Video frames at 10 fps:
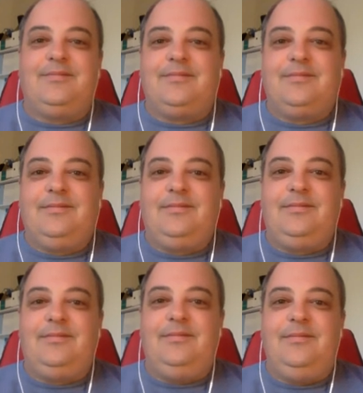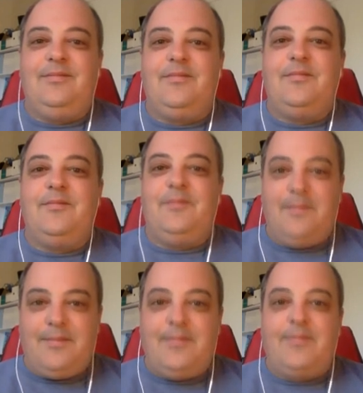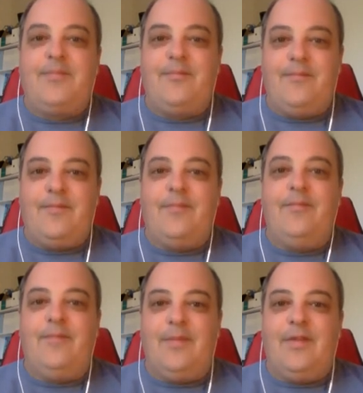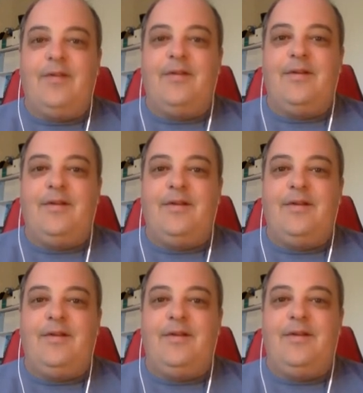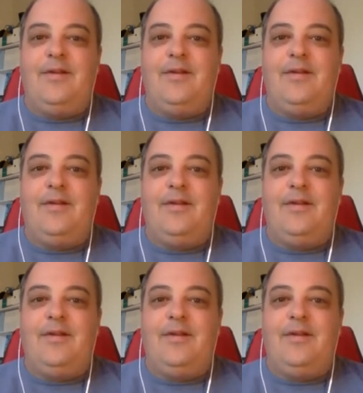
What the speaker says: [no speech]